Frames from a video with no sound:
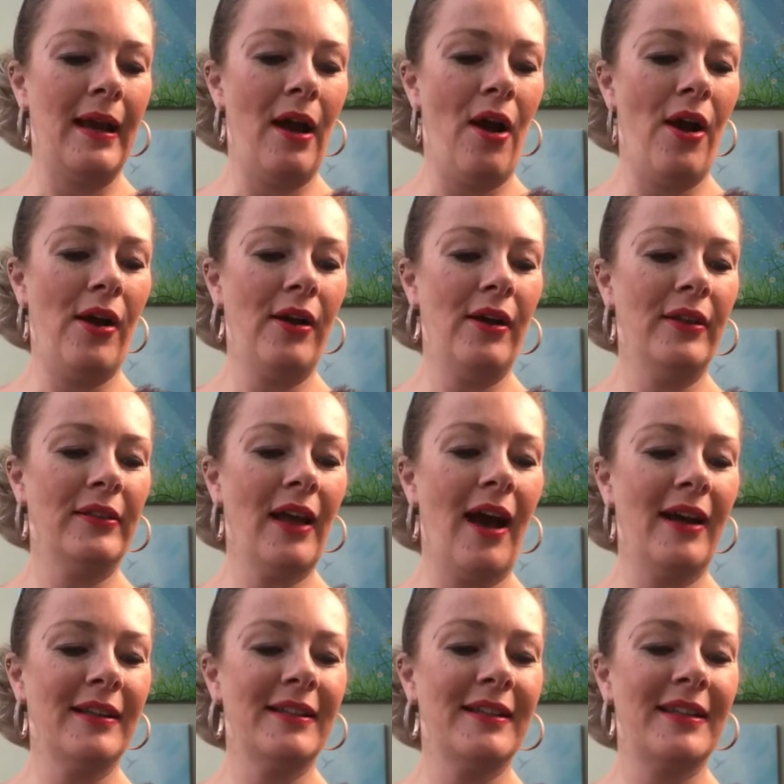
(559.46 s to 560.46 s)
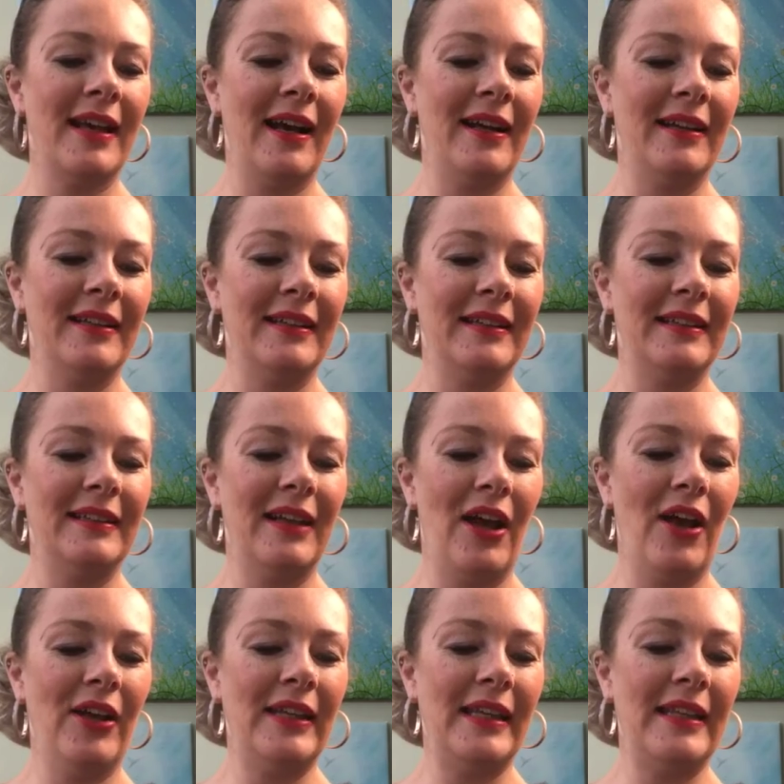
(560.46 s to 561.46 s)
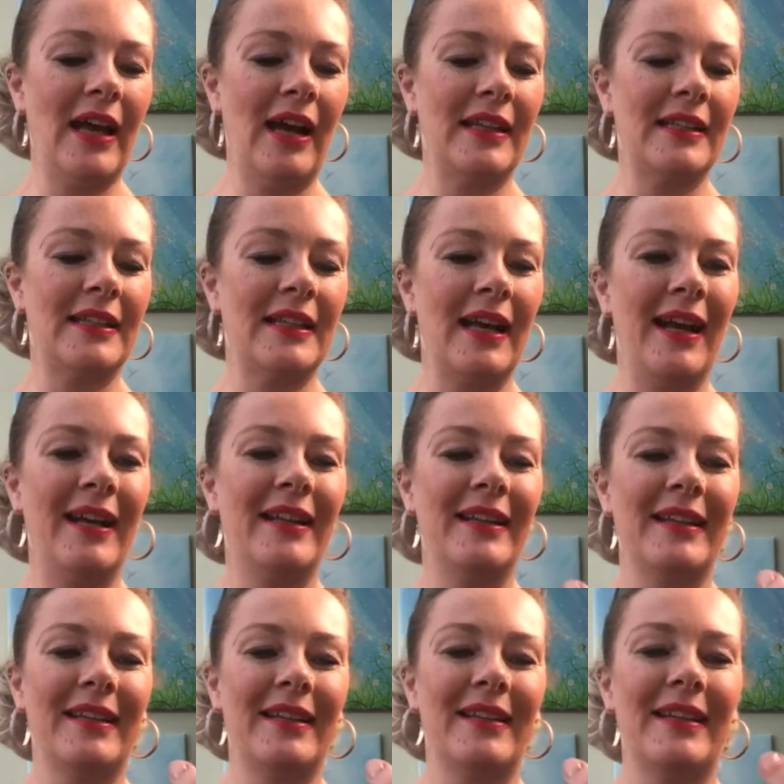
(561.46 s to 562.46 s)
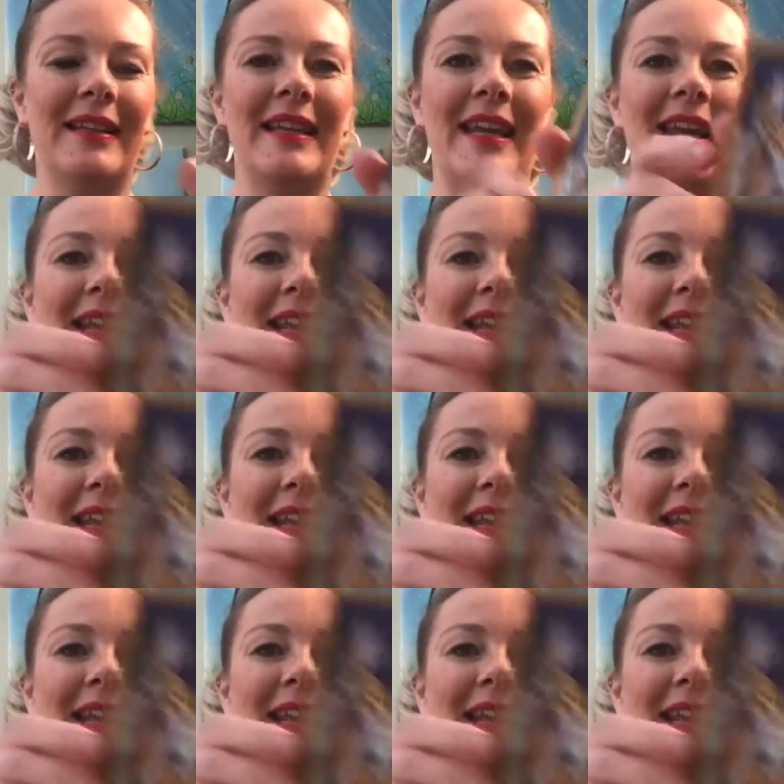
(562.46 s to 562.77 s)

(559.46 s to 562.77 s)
Herne the Hunter. Herne the Hunter. It